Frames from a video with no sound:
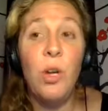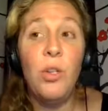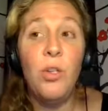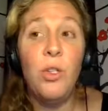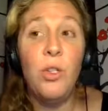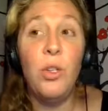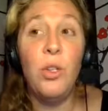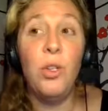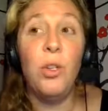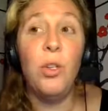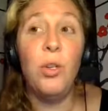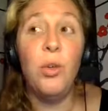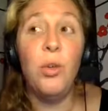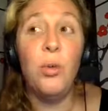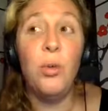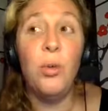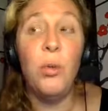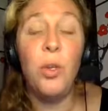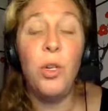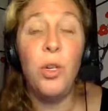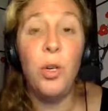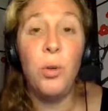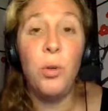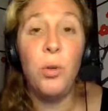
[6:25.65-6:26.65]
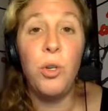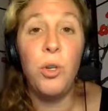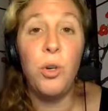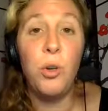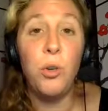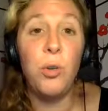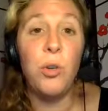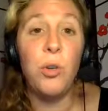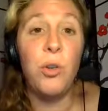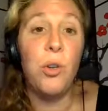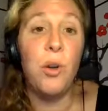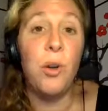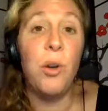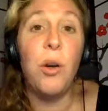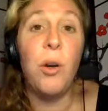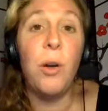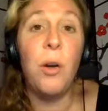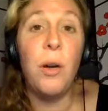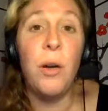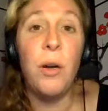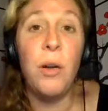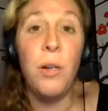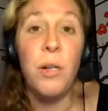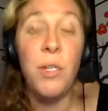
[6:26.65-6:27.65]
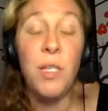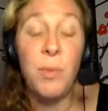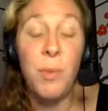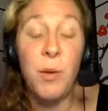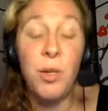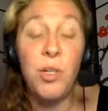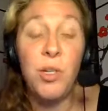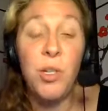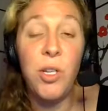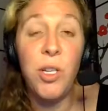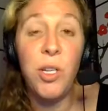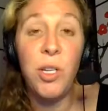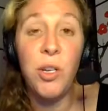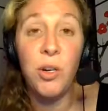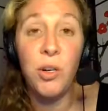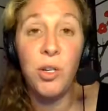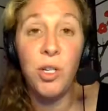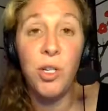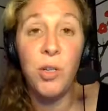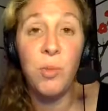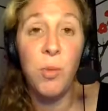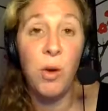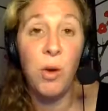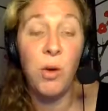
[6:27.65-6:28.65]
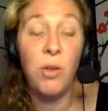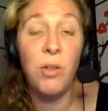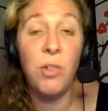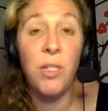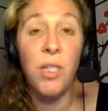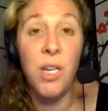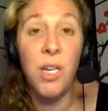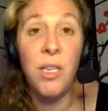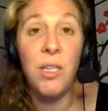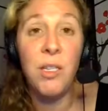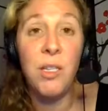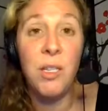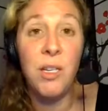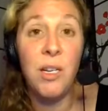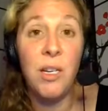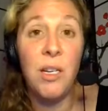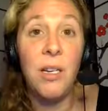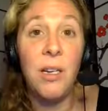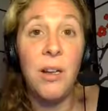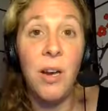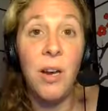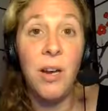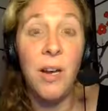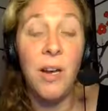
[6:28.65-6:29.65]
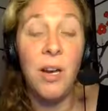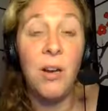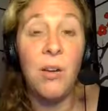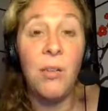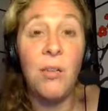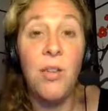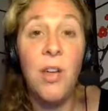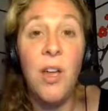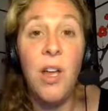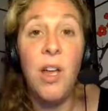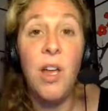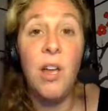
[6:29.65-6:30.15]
to your especially your small intestine and gut health,